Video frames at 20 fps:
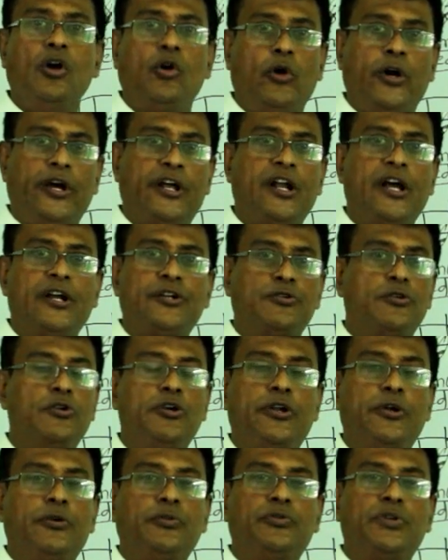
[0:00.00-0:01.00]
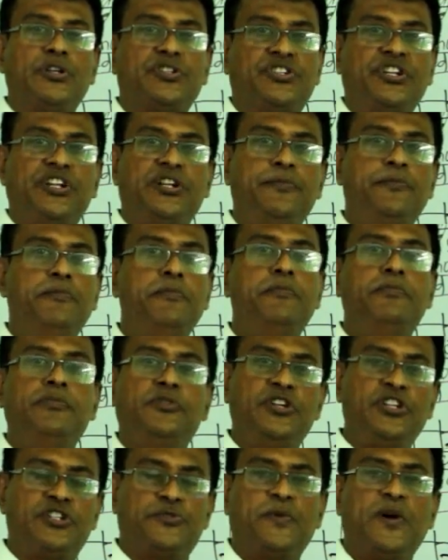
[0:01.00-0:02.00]
Well, I told you the seed
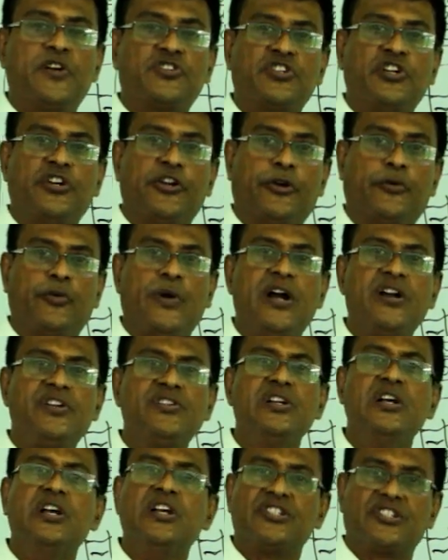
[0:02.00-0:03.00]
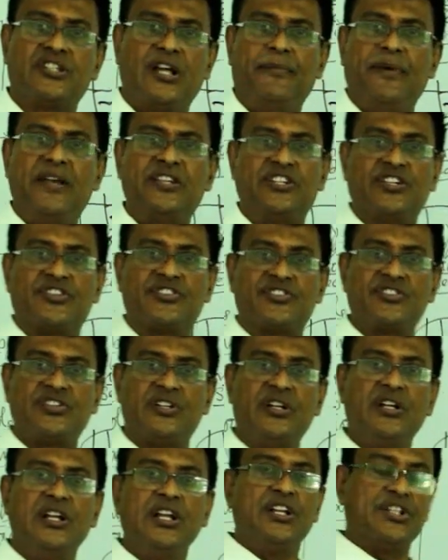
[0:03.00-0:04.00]
dispersion requires some
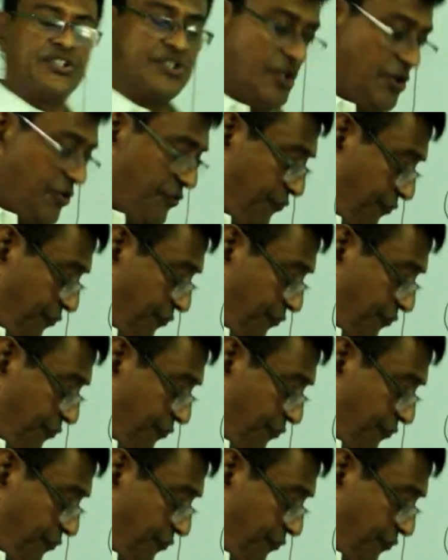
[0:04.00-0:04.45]
agents. So